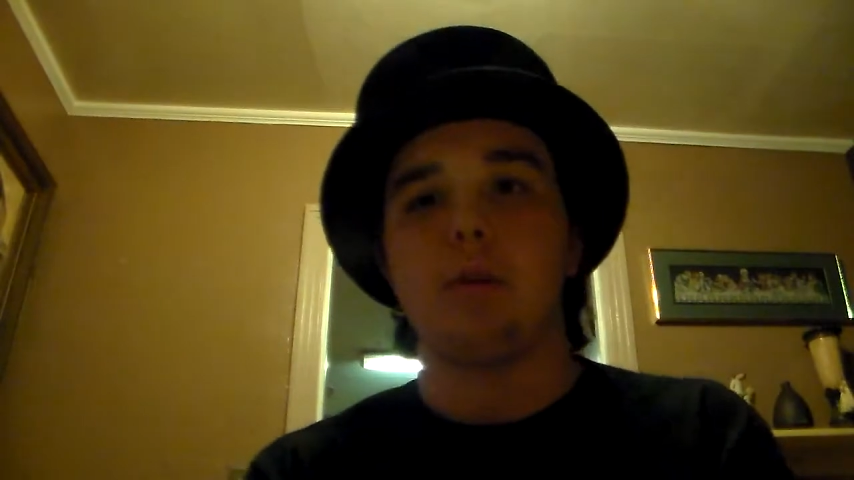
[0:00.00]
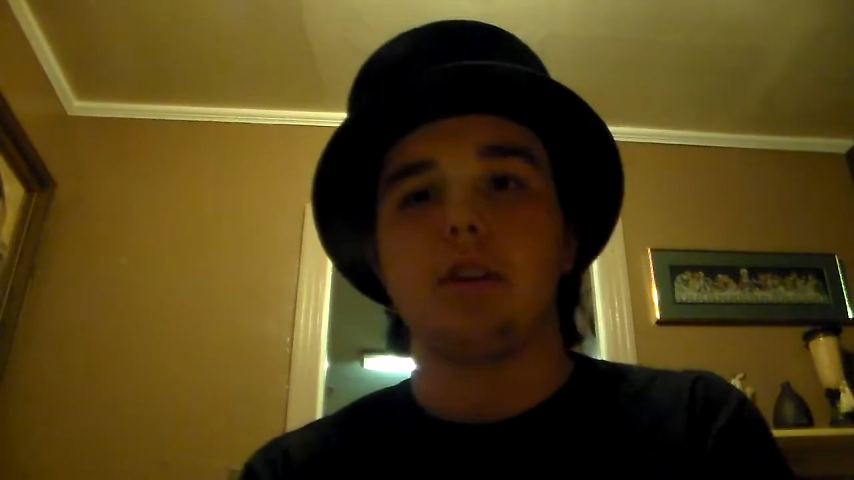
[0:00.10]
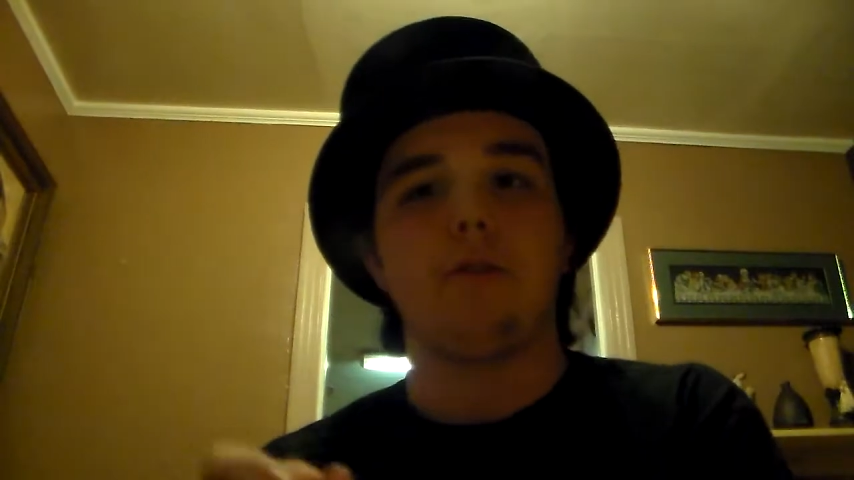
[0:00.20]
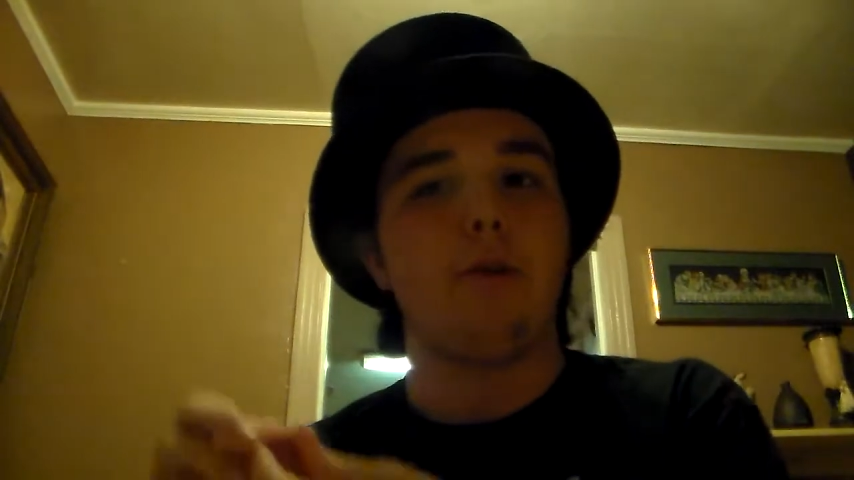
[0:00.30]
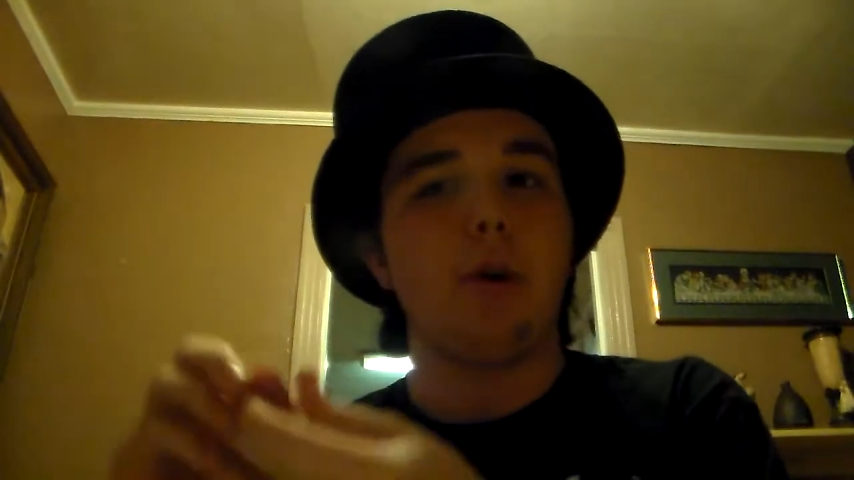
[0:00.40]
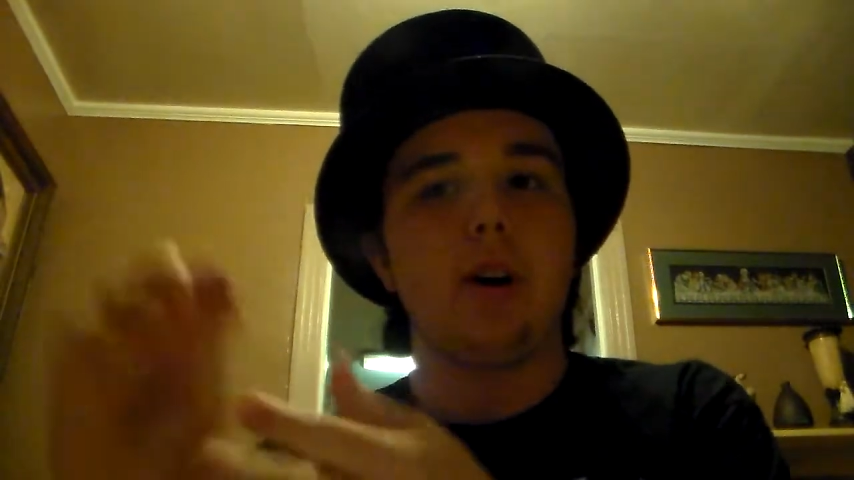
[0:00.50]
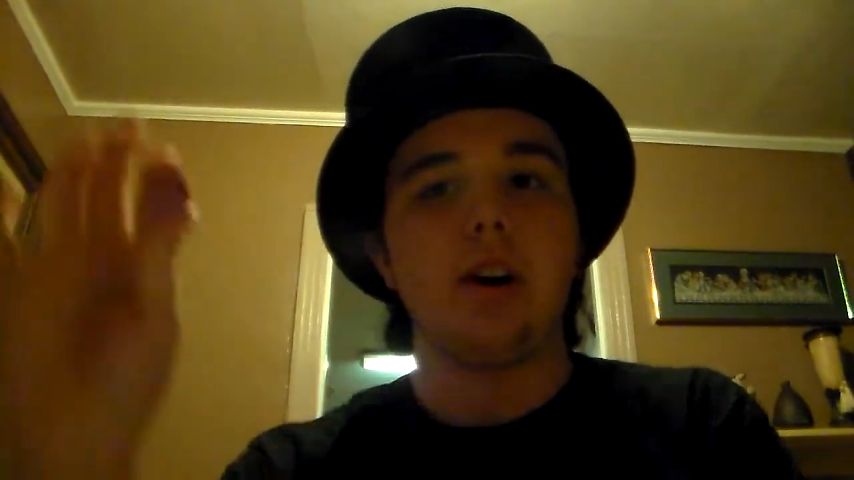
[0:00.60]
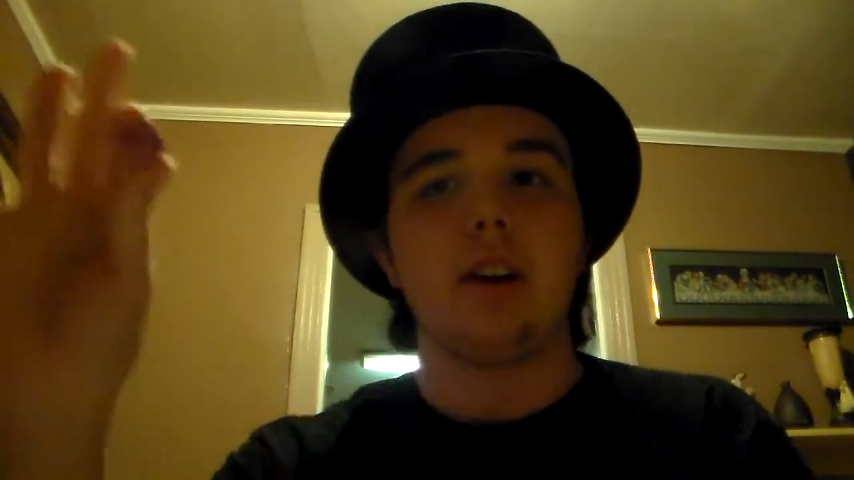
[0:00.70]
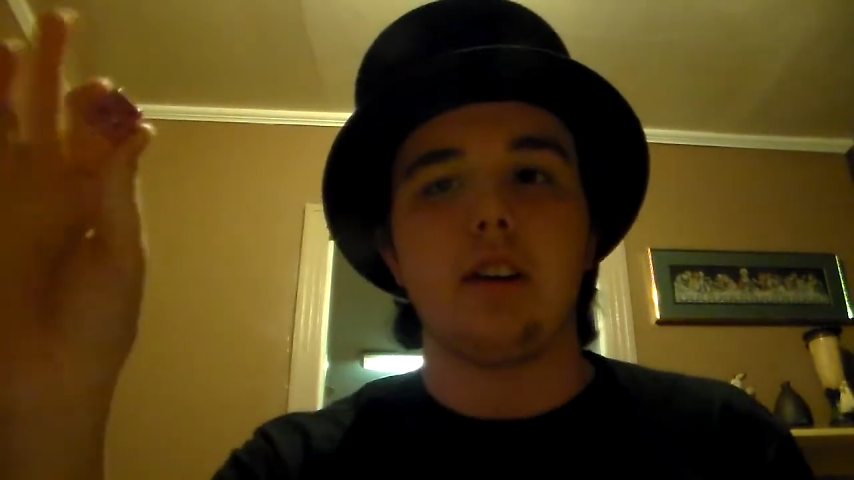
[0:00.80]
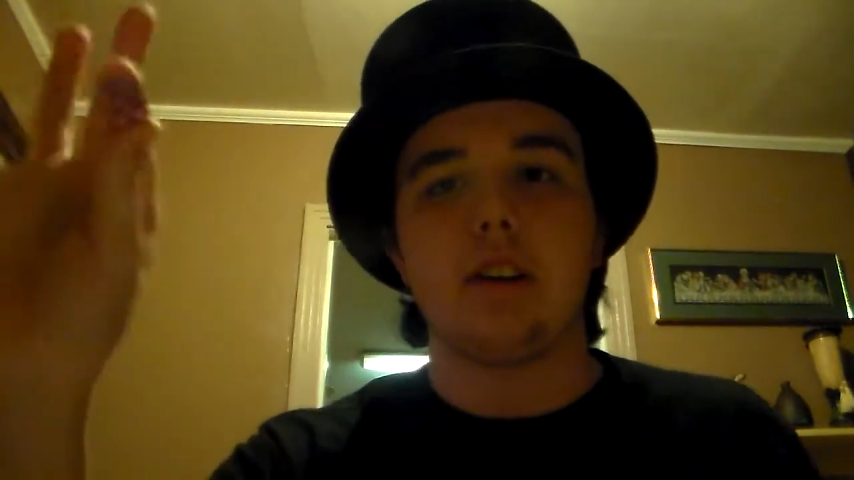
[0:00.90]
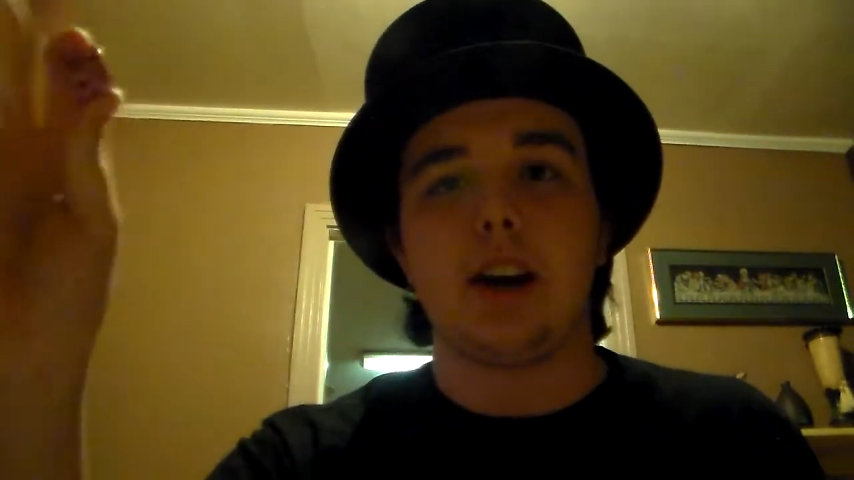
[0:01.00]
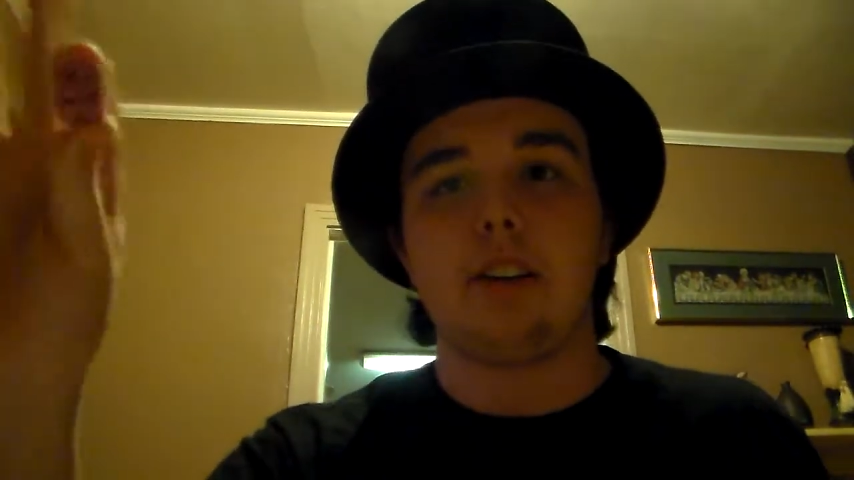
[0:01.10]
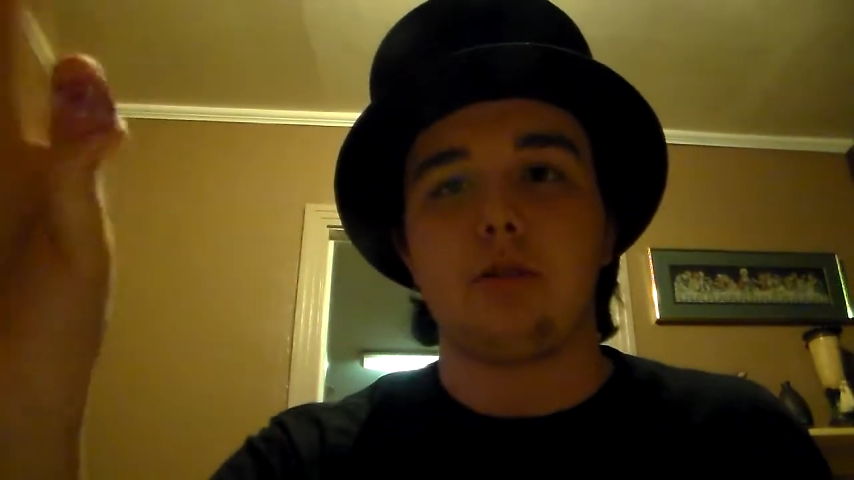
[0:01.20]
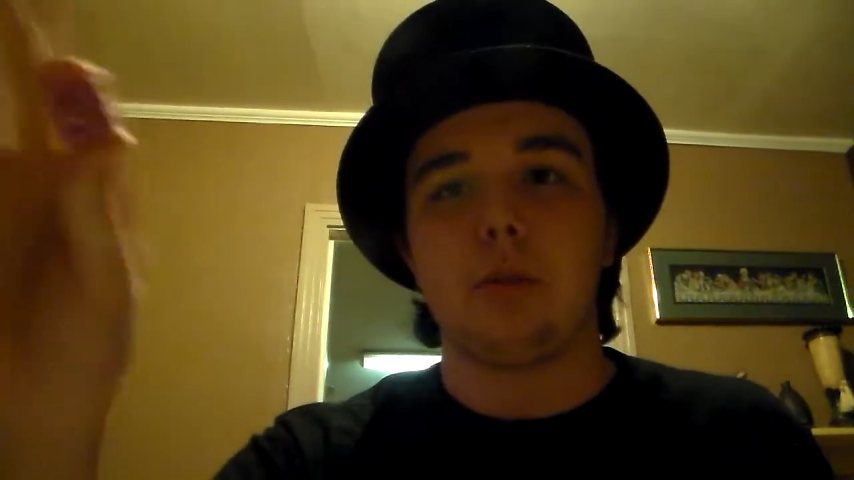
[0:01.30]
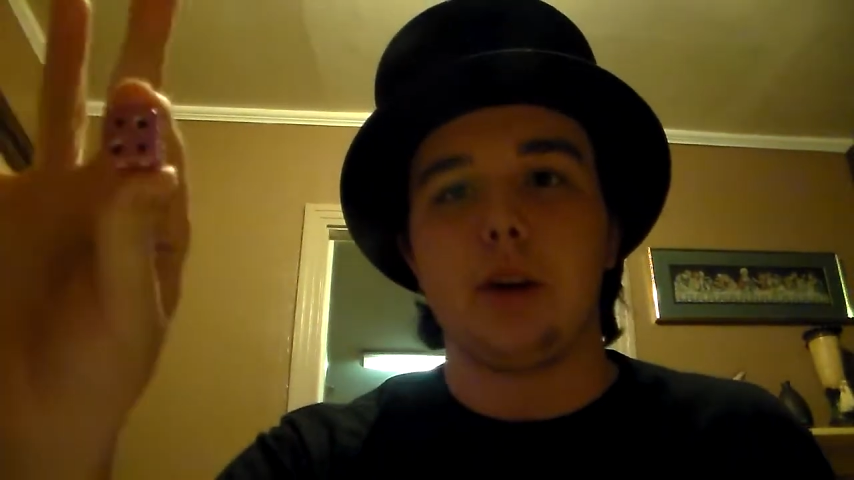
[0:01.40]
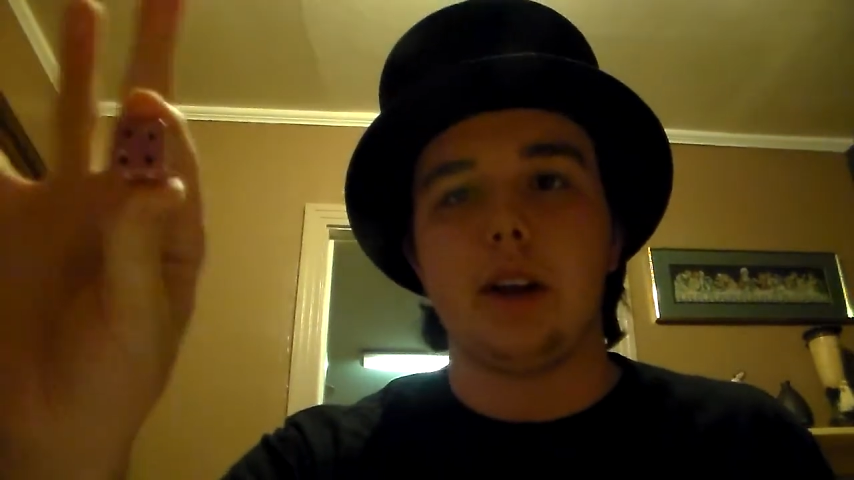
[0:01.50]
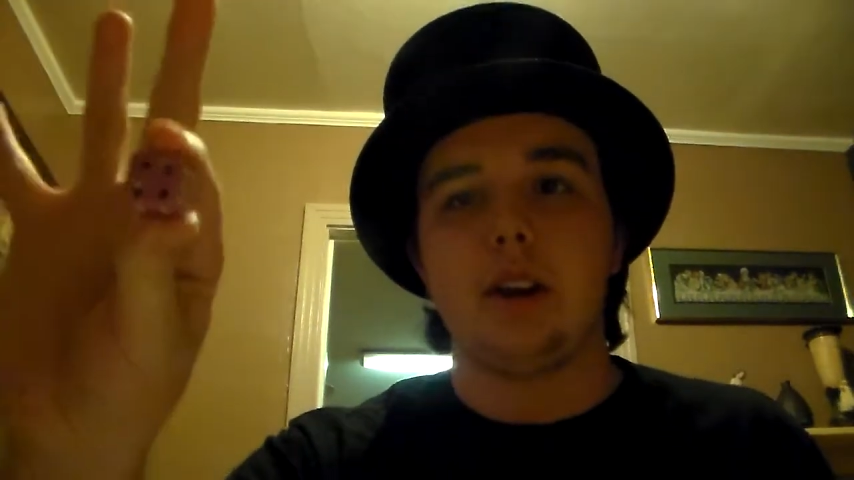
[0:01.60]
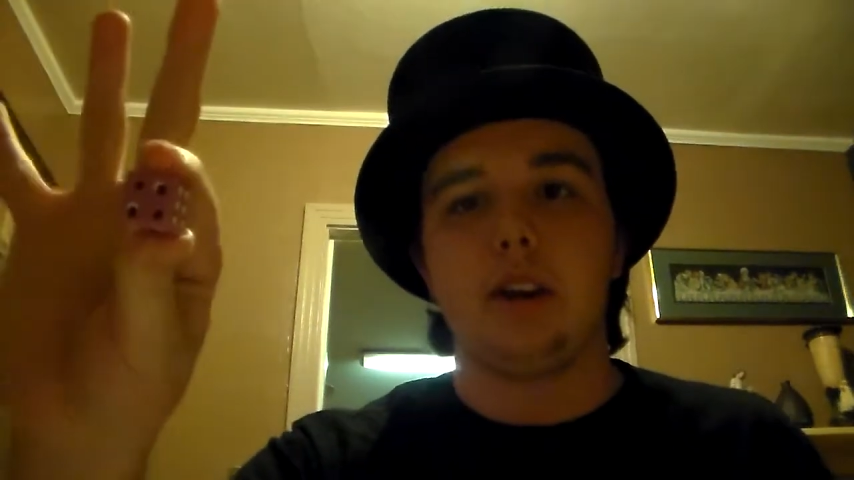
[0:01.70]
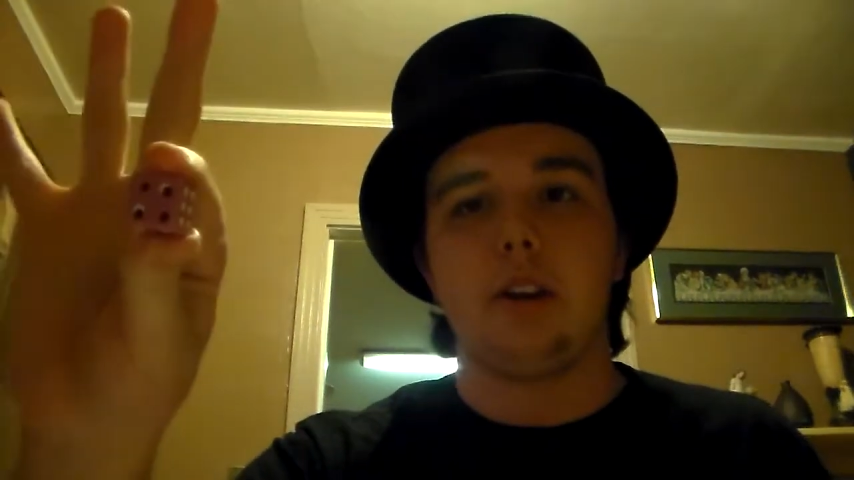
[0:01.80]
And with the 4 dice one,